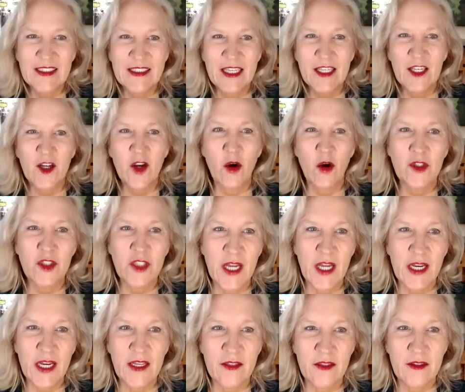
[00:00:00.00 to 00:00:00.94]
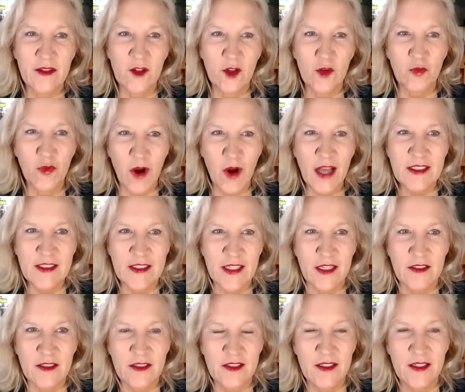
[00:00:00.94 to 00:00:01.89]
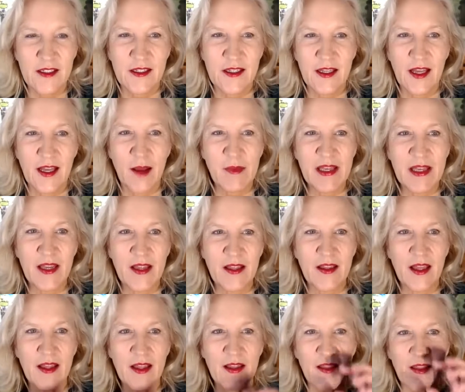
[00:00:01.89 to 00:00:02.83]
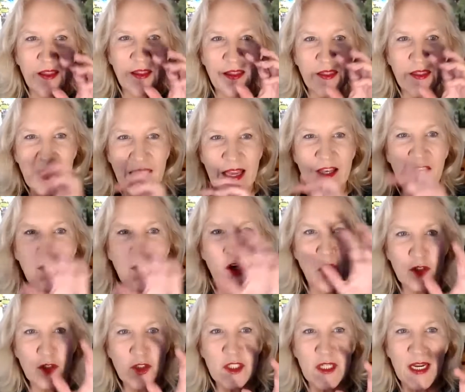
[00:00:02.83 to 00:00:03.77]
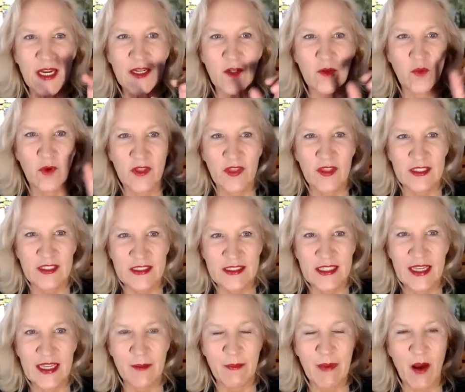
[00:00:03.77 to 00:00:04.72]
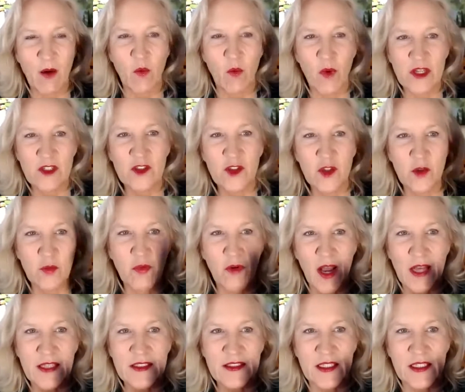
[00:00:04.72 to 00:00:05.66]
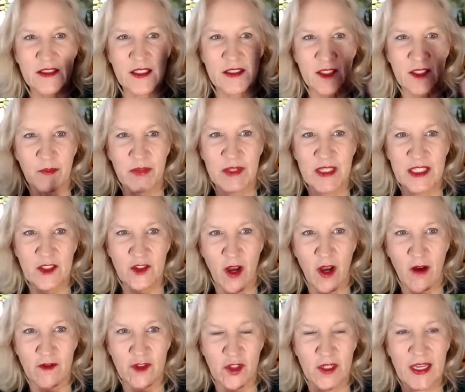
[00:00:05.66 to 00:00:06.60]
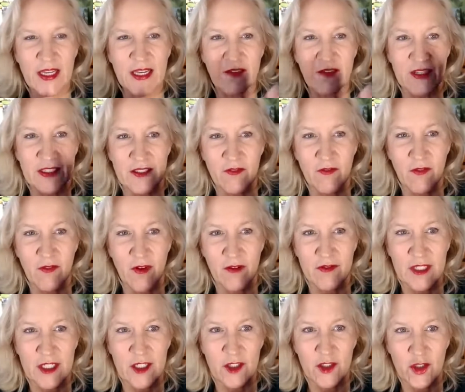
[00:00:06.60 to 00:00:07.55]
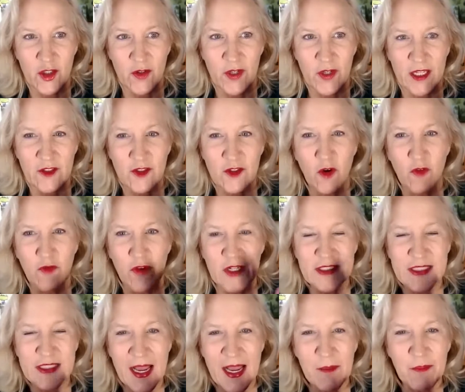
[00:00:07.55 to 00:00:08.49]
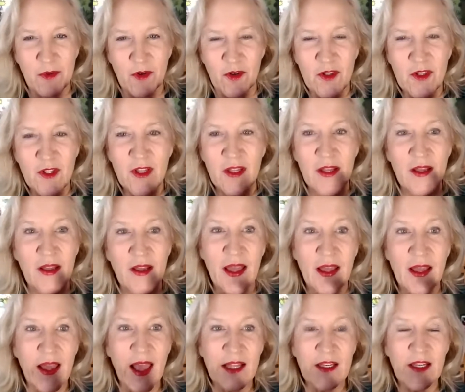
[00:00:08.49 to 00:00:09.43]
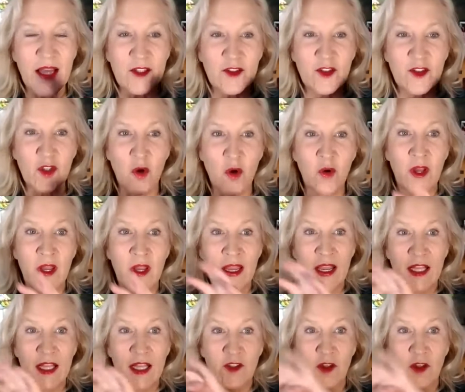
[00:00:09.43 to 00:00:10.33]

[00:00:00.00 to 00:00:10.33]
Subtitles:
they negotiated due process. I mean, they negotiated with the city about what due process does a police officer get if he's involved in a shooting. So for example, and so it's